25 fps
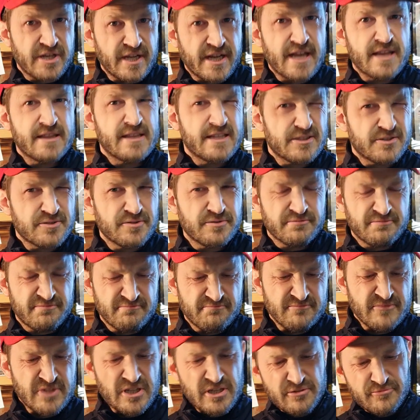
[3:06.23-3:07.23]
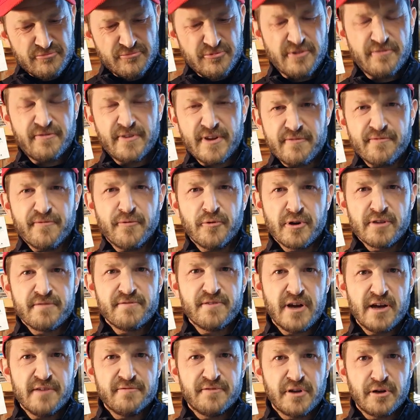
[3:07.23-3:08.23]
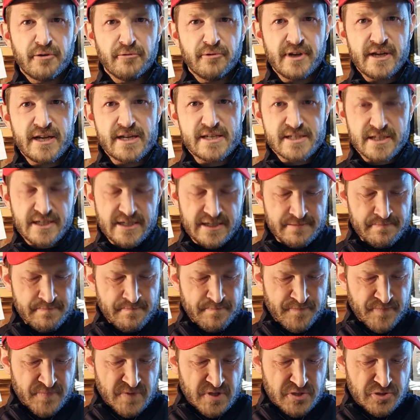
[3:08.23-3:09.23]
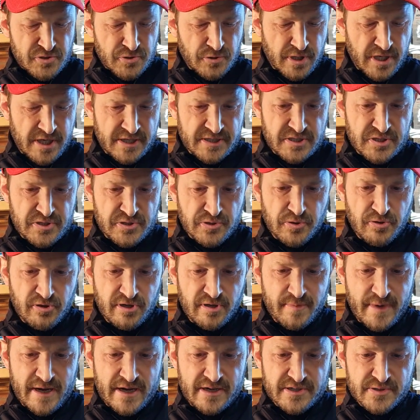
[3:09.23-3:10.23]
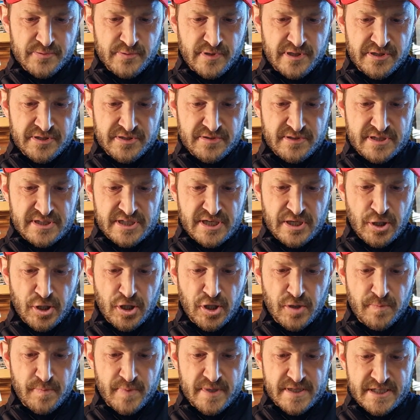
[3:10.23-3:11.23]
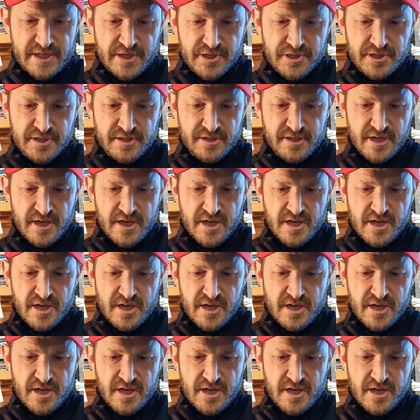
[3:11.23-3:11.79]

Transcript: Again, that sort of roughly 45 degrees that I like to talk about as well. So it's in a good position.